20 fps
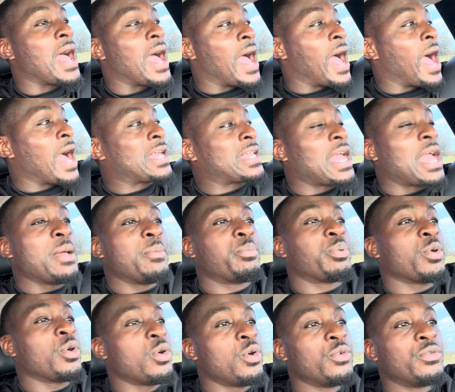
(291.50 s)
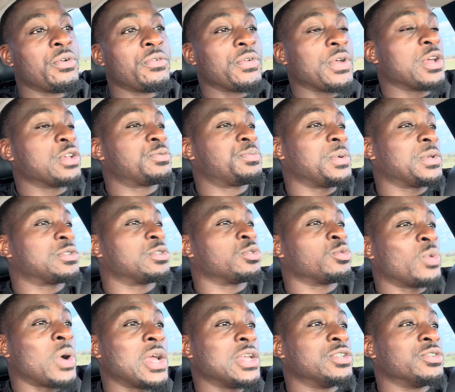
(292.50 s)
I can't prove if Elspeth is
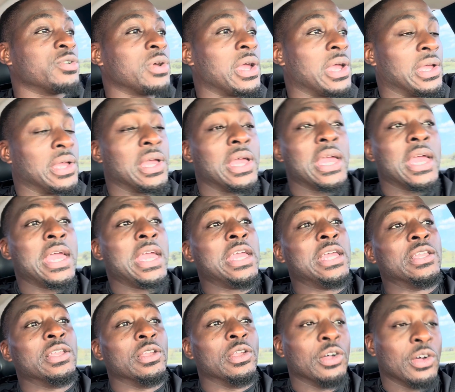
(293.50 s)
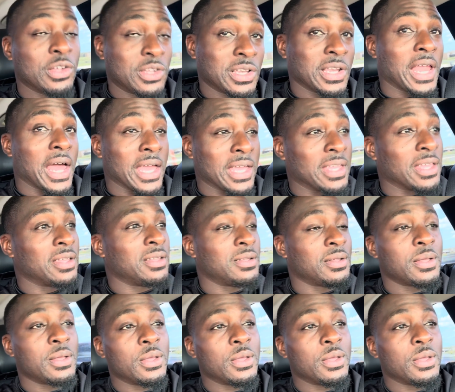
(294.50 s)
weight drained. He looked like it.